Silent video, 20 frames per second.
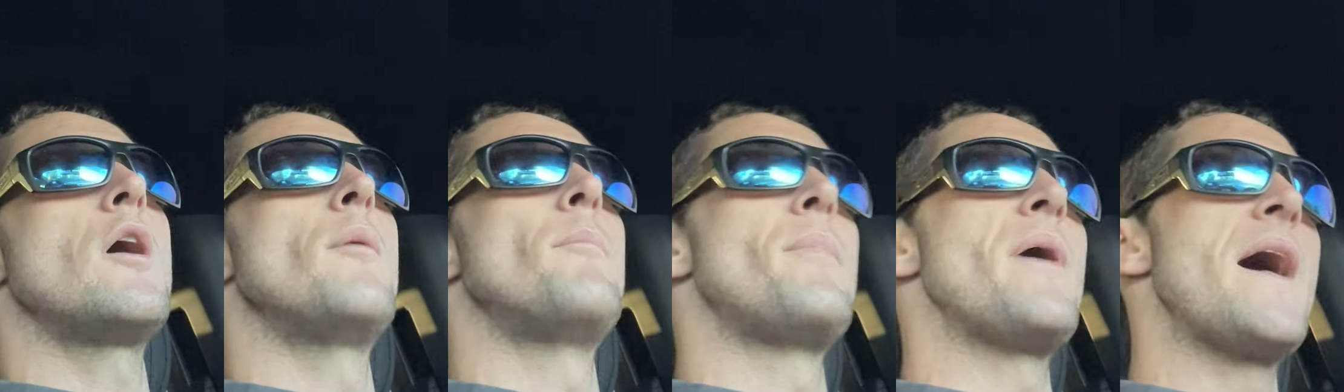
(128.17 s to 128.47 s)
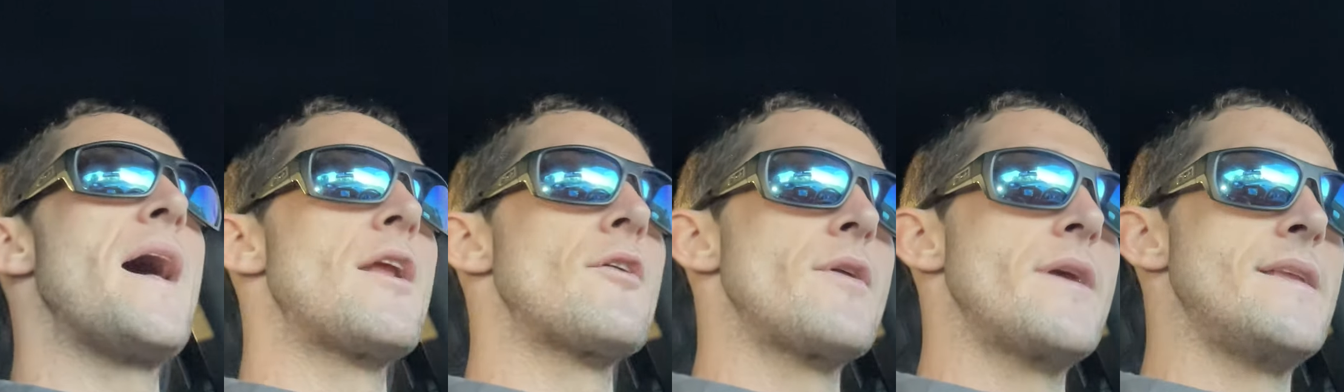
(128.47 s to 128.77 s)
a
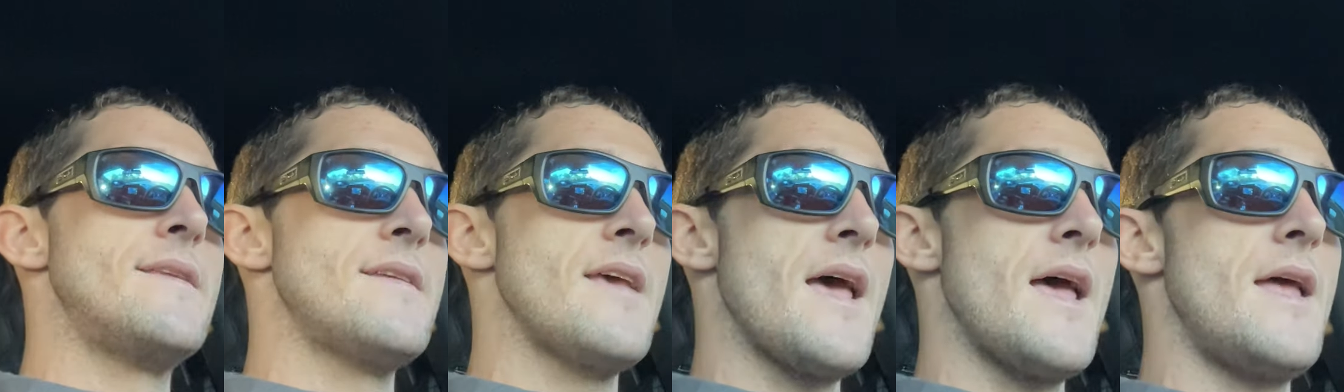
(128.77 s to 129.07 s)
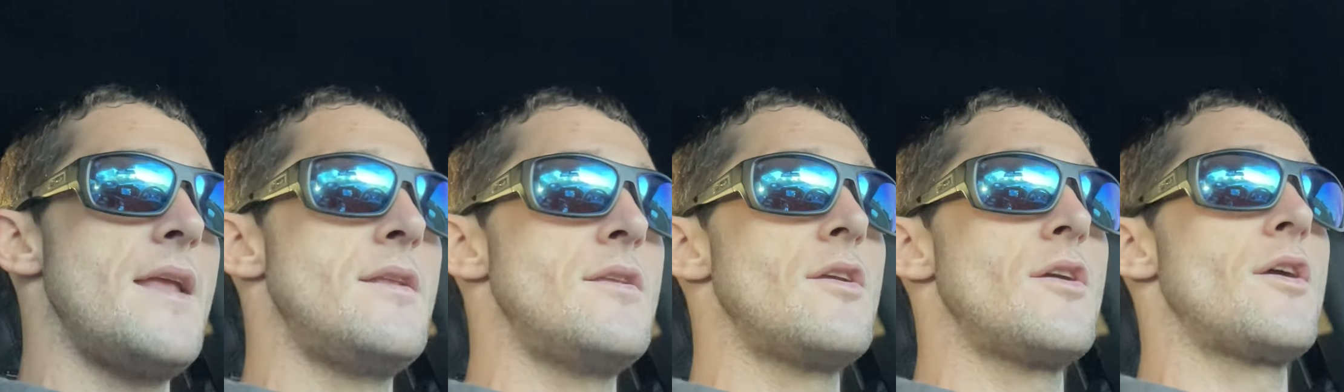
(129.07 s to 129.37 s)
battery
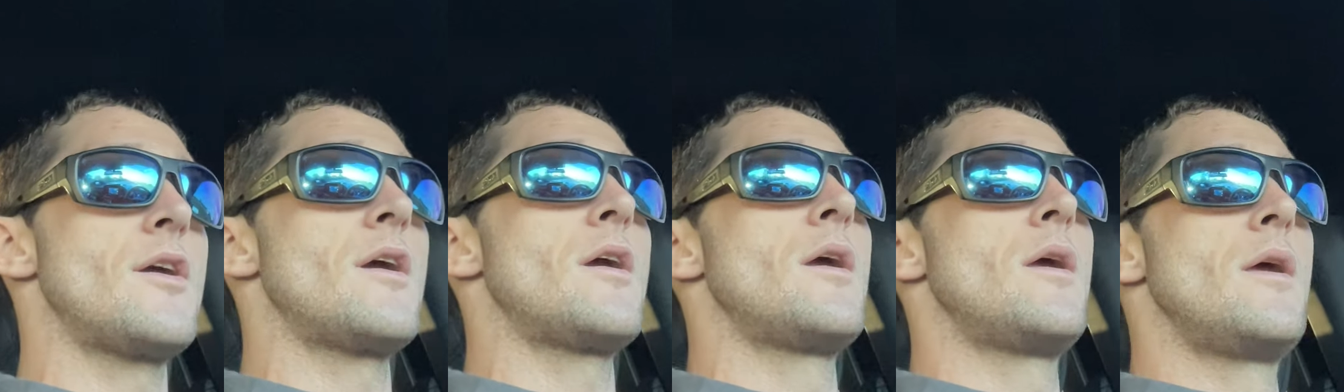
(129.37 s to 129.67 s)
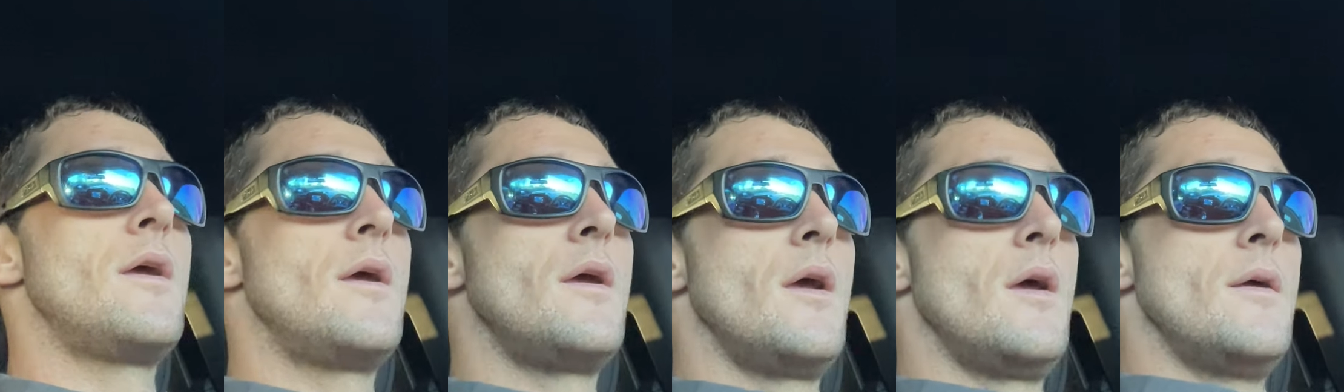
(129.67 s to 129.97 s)
tender,
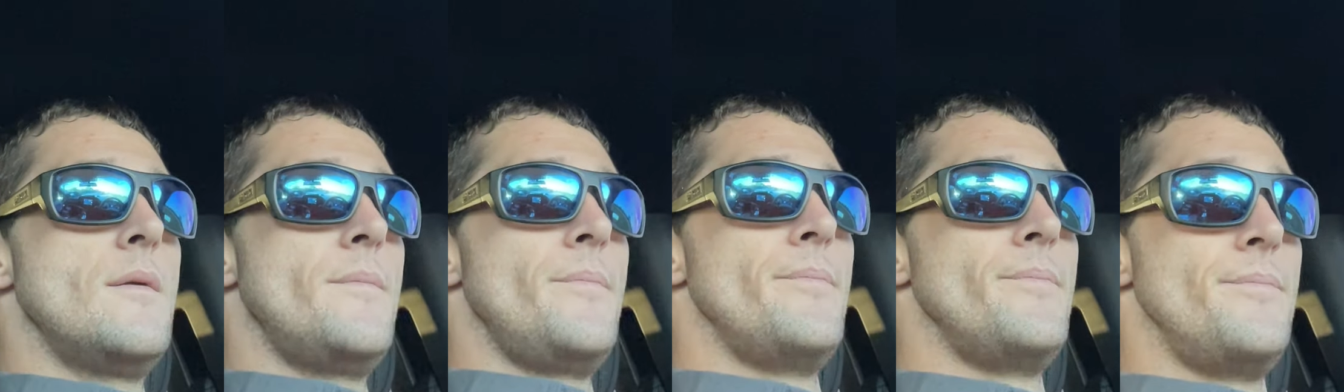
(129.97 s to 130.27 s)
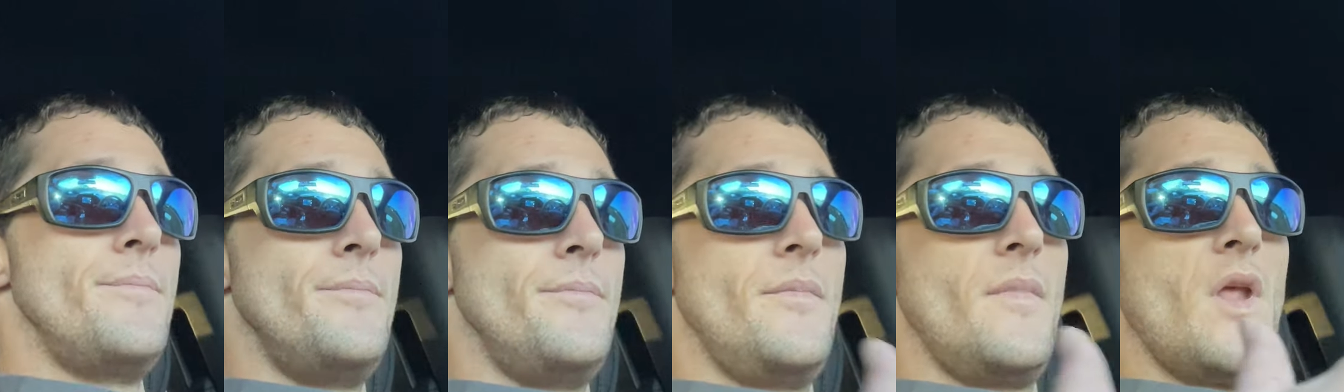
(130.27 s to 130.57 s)

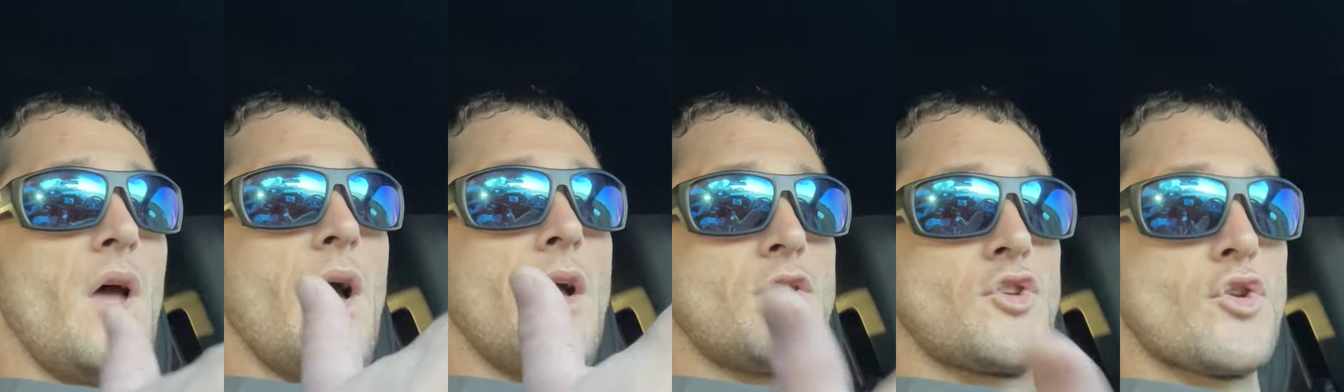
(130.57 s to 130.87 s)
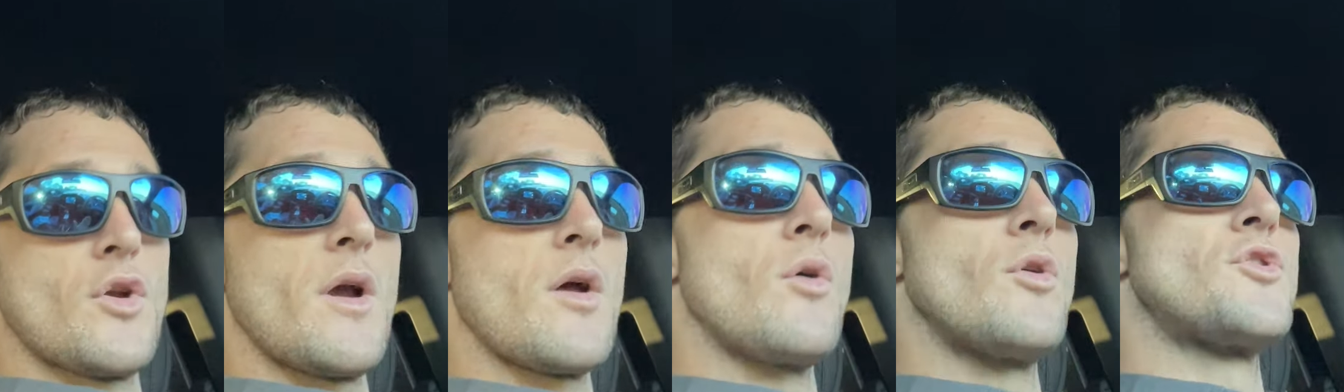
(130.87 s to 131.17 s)
a
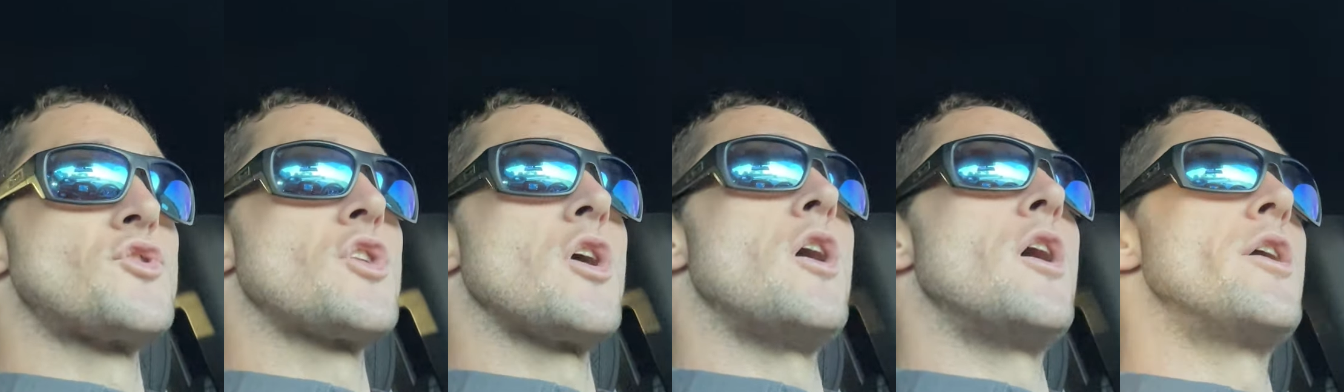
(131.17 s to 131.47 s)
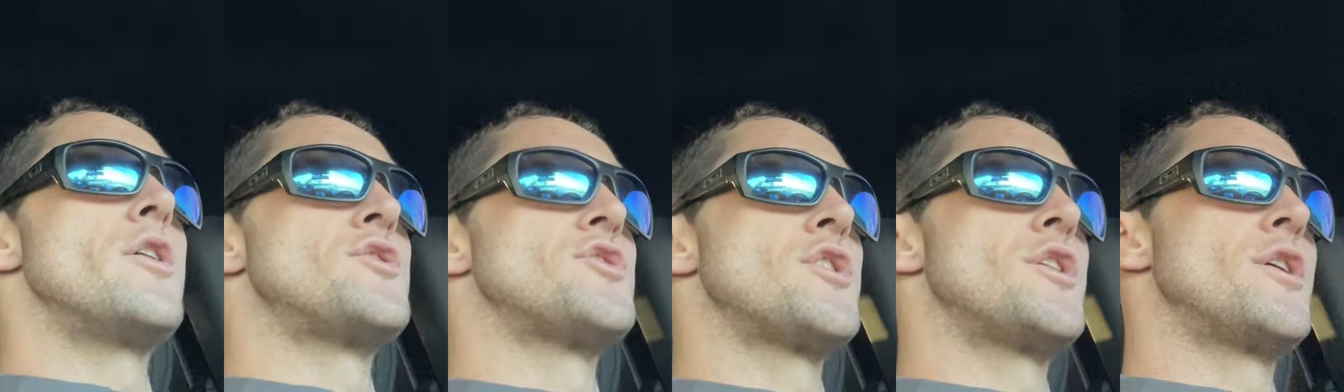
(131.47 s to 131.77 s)
trickle
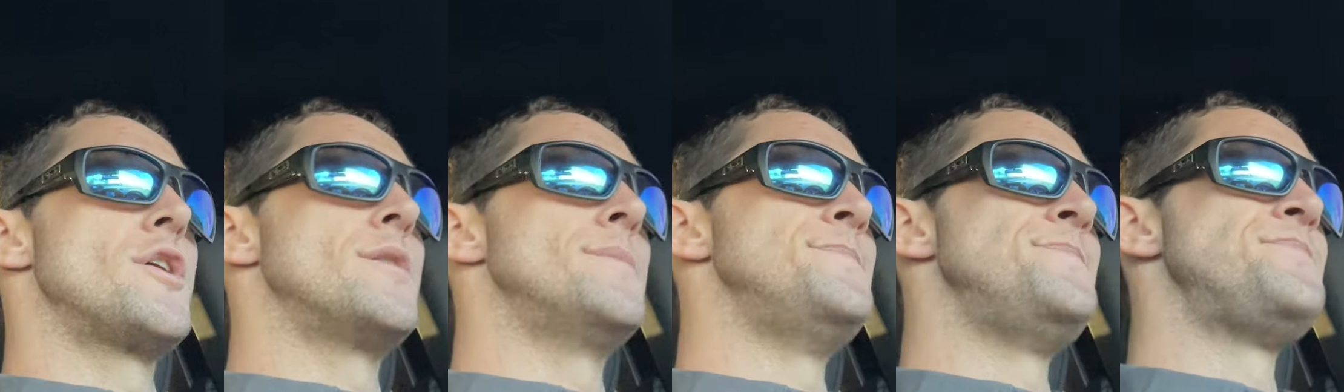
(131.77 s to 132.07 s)
charger.